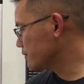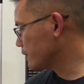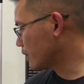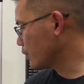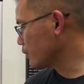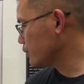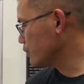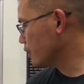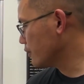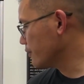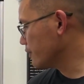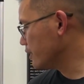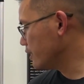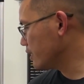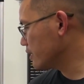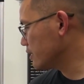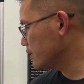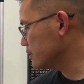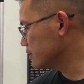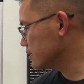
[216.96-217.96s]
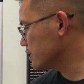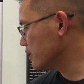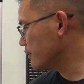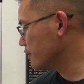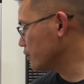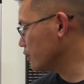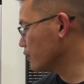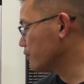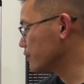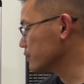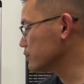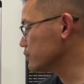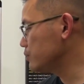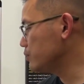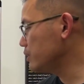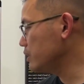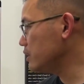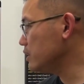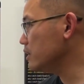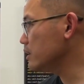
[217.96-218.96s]
value of negative 7 over
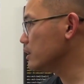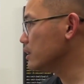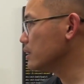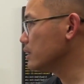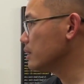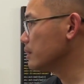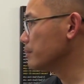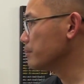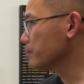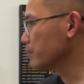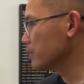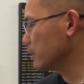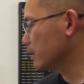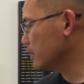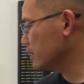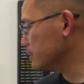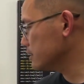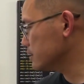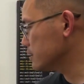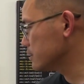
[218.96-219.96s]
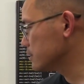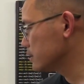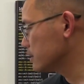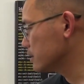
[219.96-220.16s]
3 plus